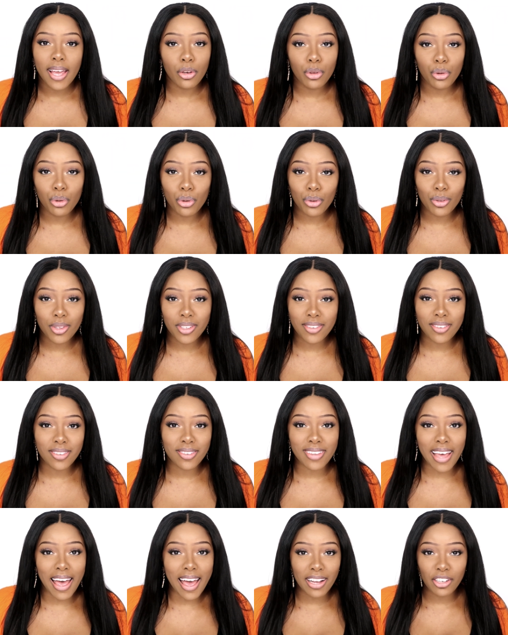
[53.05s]
And you know, this
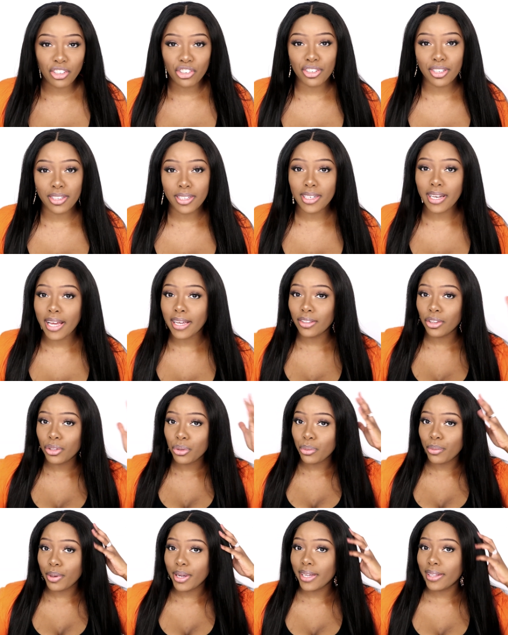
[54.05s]
is actually like
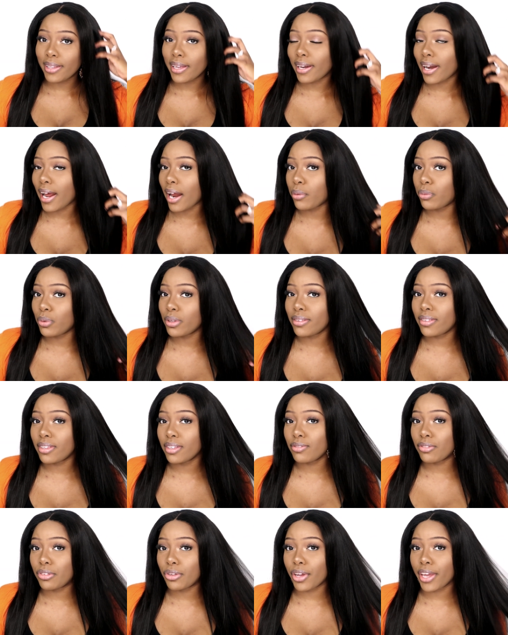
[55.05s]
the way that I
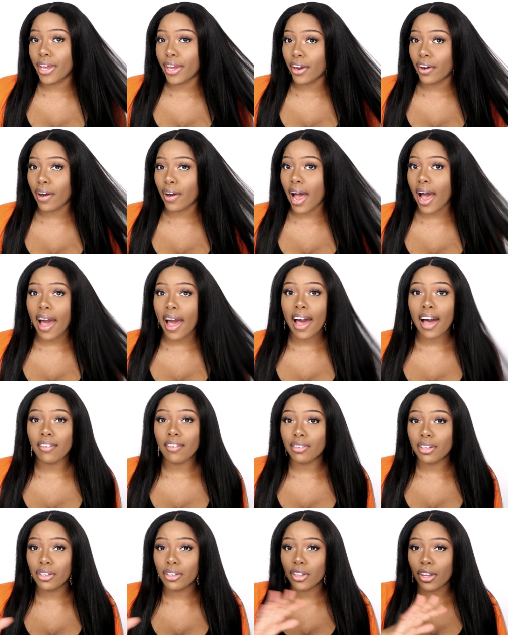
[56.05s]
received the hair. I
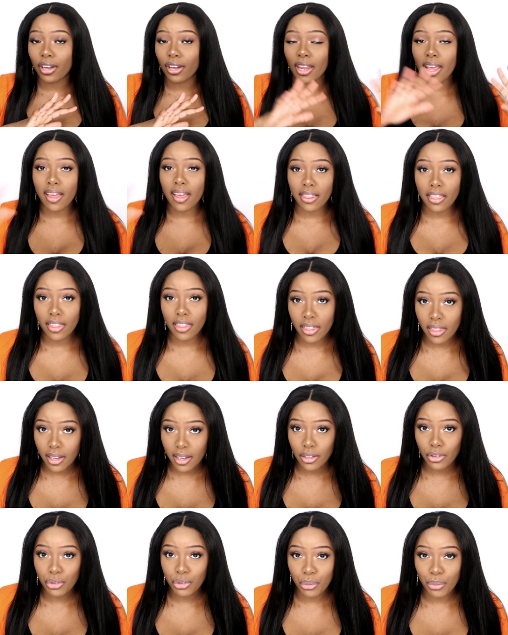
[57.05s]
haven't done
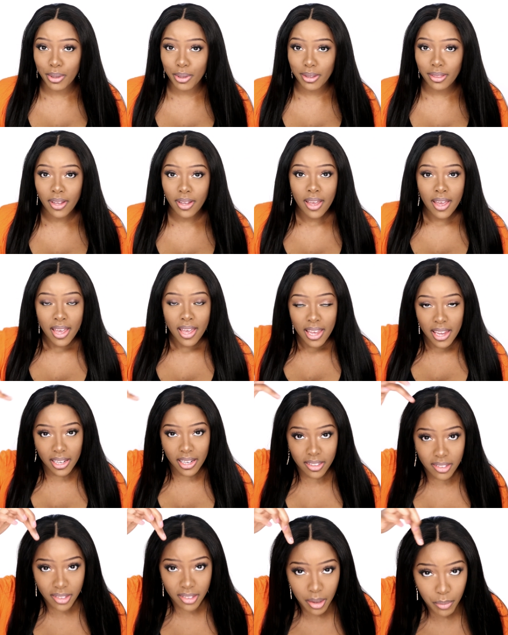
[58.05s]
anything to it
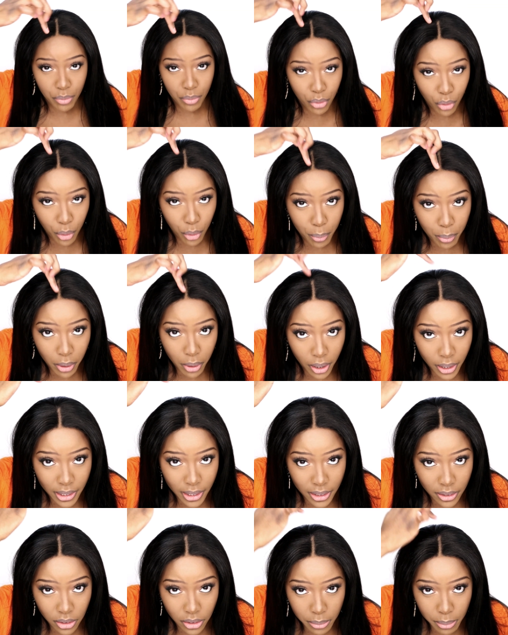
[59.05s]
except for
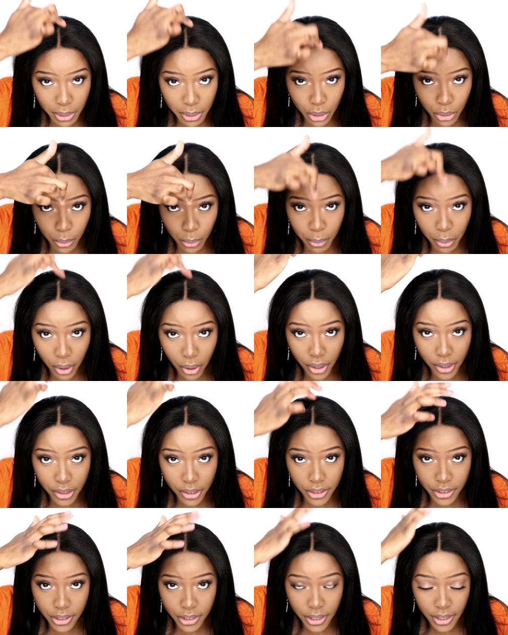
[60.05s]
plucking the middle
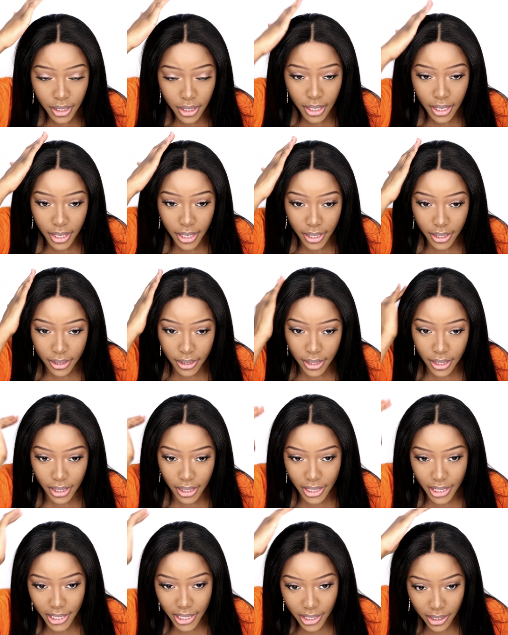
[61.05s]
part and
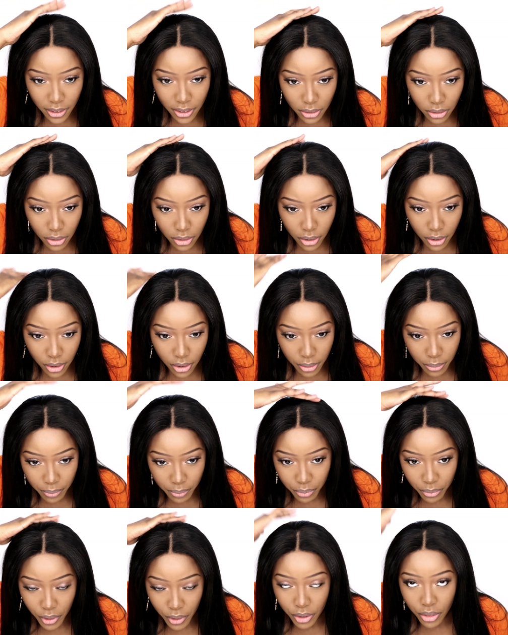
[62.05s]
laying
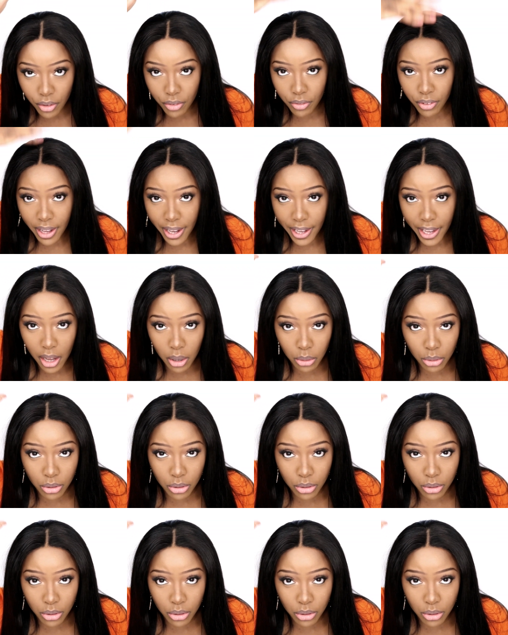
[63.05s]
the fly